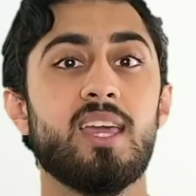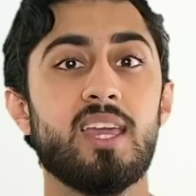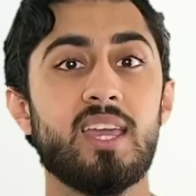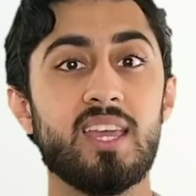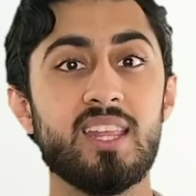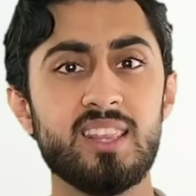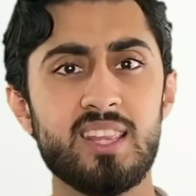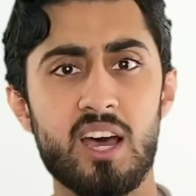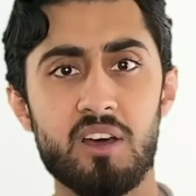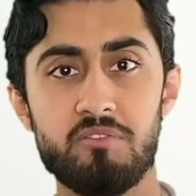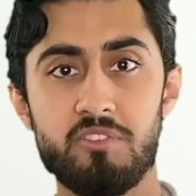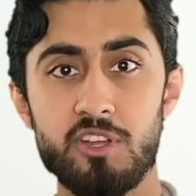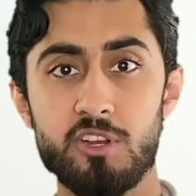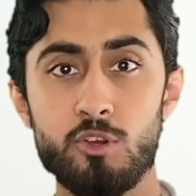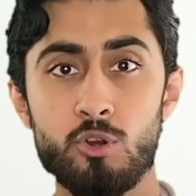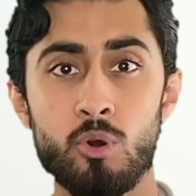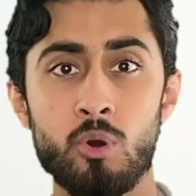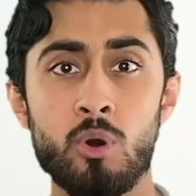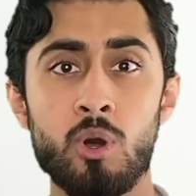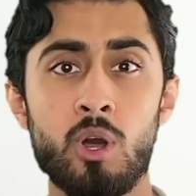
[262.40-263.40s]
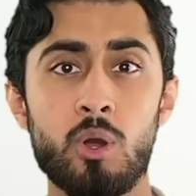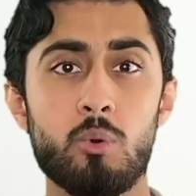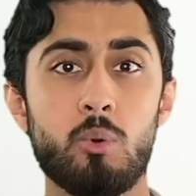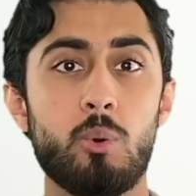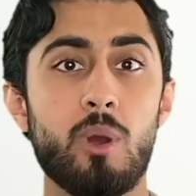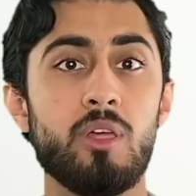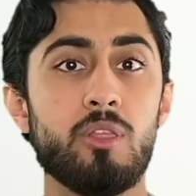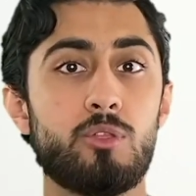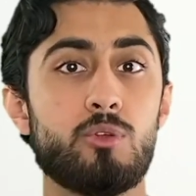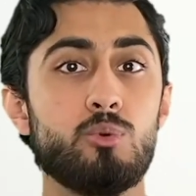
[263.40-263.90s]
In that video, we
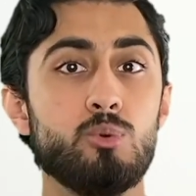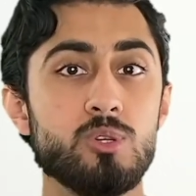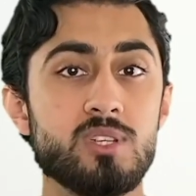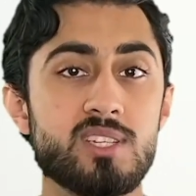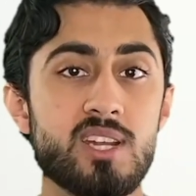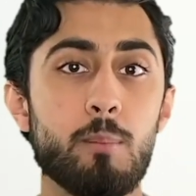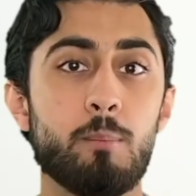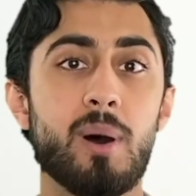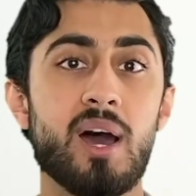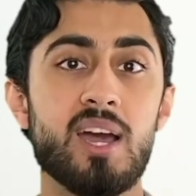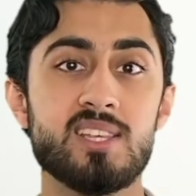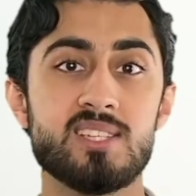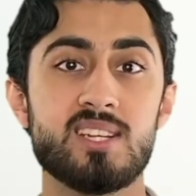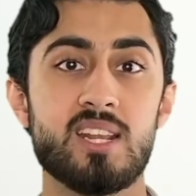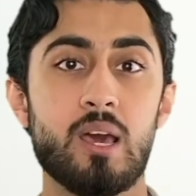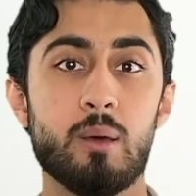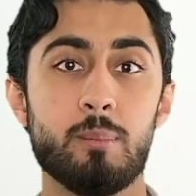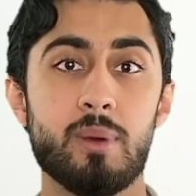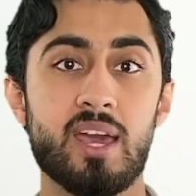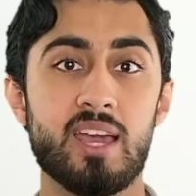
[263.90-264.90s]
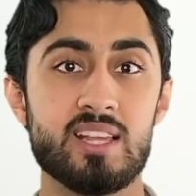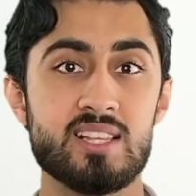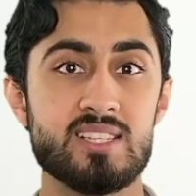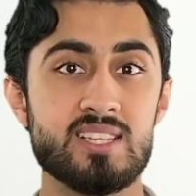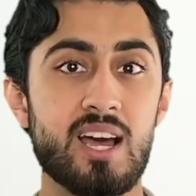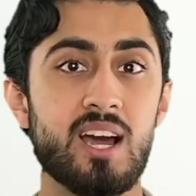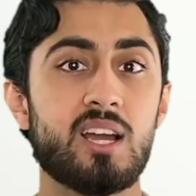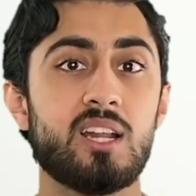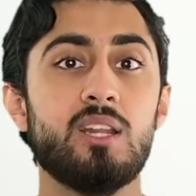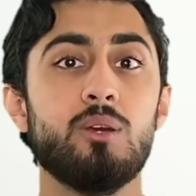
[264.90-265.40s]
went through step by step
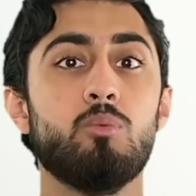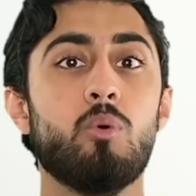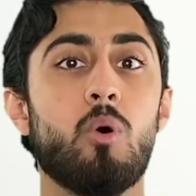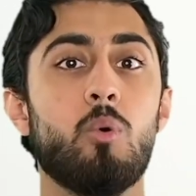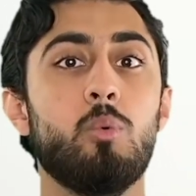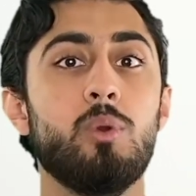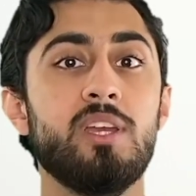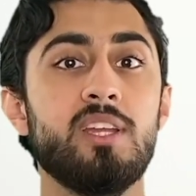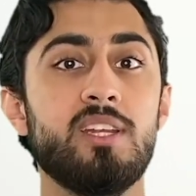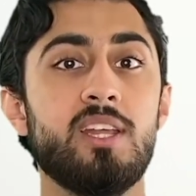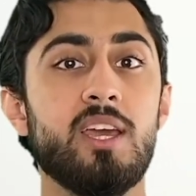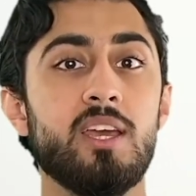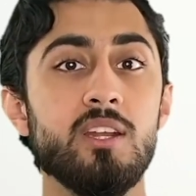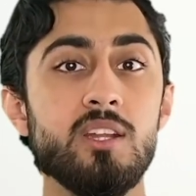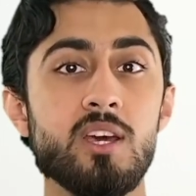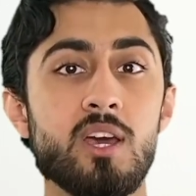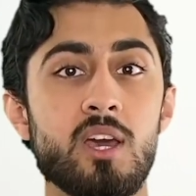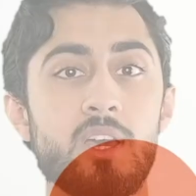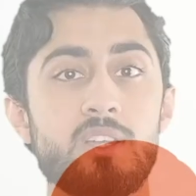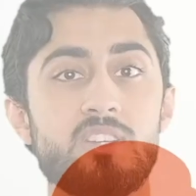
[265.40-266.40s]
exactly what we did